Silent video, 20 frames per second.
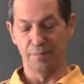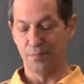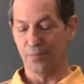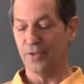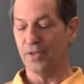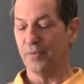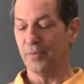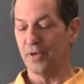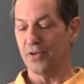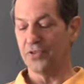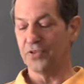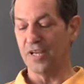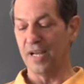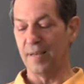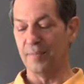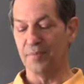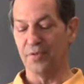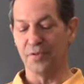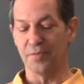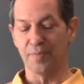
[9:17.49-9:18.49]
pretty well
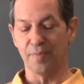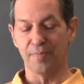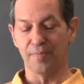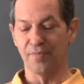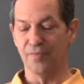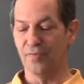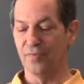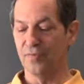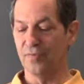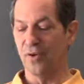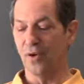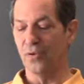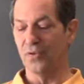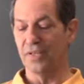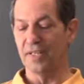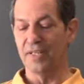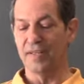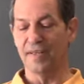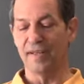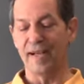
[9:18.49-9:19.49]
shaped. The
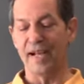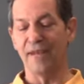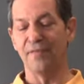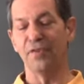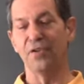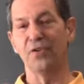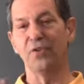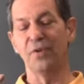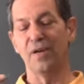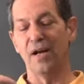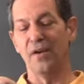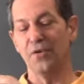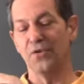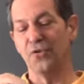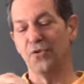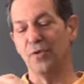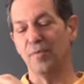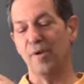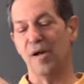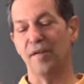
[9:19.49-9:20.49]
only thing I have to do now is
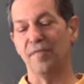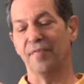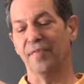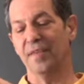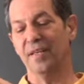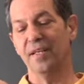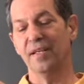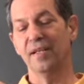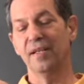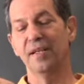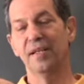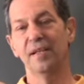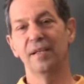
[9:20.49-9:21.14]
trim off the